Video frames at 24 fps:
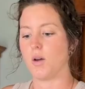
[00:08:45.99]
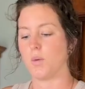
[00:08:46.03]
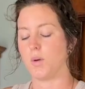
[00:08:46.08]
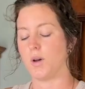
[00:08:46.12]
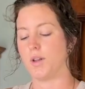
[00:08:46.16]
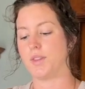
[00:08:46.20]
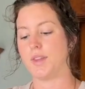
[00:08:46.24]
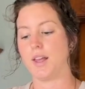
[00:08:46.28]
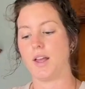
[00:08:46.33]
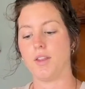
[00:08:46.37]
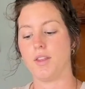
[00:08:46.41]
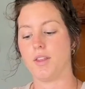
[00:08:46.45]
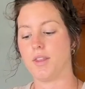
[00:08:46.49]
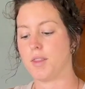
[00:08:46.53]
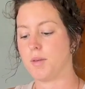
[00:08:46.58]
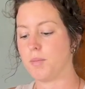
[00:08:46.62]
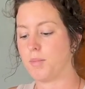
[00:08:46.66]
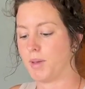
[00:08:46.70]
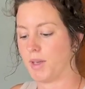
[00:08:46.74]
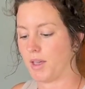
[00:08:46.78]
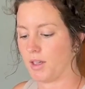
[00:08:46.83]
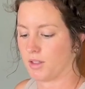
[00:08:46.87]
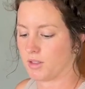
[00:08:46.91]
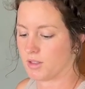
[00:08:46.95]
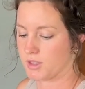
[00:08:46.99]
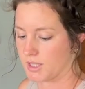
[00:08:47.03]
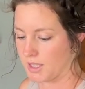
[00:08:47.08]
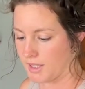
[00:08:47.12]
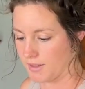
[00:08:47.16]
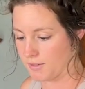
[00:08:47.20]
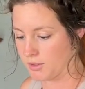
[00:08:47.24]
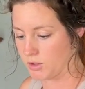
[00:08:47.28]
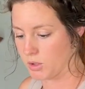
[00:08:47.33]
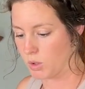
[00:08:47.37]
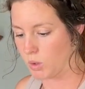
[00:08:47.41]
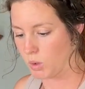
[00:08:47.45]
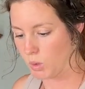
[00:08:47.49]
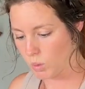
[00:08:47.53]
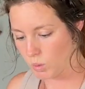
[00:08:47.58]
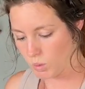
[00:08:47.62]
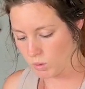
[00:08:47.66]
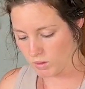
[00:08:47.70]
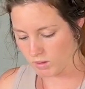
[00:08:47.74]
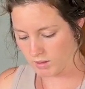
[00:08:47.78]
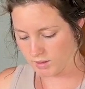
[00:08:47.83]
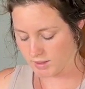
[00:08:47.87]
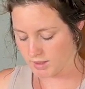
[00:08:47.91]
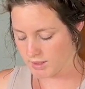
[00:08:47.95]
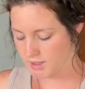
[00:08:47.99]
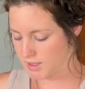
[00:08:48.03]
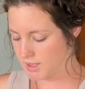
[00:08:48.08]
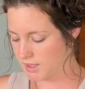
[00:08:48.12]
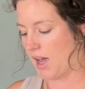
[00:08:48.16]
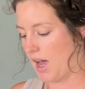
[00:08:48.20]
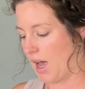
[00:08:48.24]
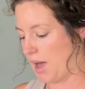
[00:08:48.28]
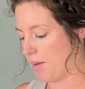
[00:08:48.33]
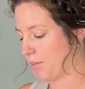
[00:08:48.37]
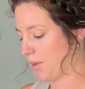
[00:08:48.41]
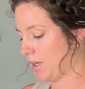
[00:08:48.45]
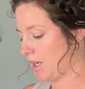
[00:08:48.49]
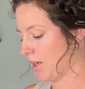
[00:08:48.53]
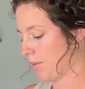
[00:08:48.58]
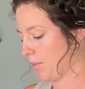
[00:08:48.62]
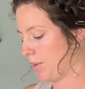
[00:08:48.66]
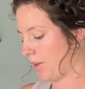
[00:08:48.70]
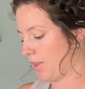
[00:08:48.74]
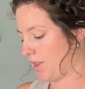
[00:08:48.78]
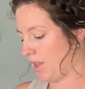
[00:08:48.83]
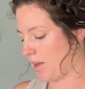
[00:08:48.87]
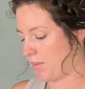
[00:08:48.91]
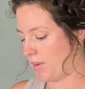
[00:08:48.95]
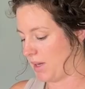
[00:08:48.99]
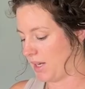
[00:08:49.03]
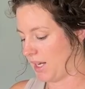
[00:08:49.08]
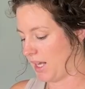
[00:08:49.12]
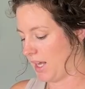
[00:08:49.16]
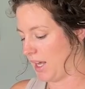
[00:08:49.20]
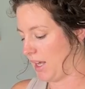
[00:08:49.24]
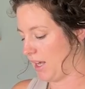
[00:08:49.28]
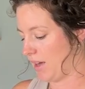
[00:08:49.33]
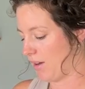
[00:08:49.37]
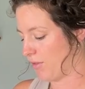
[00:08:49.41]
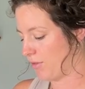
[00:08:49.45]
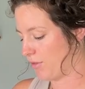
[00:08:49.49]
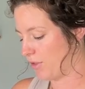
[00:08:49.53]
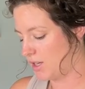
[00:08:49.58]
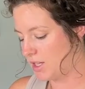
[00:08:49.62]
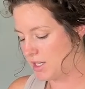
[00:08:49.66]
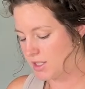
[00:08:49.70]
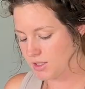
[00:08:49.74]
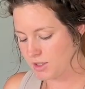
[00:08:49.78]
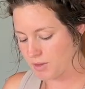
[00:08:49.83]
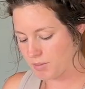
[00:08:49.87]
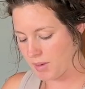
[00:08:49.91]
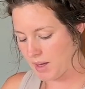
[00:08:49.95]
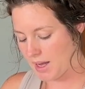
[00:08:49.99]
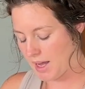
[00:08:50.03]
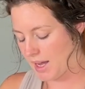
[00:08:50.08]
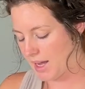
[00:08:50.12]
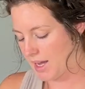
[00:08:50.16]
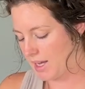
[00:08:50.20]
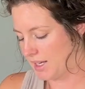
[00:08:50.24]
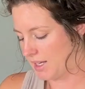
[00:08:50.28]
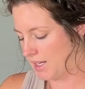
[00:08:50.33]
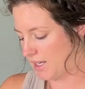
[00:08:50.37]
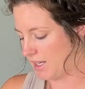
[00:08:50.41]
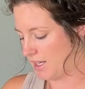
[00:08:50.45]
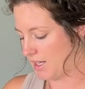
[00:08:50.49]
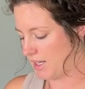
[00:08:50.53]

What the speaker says: Well, now that the bagels have cooled, I'm going to put them in a freezer bag,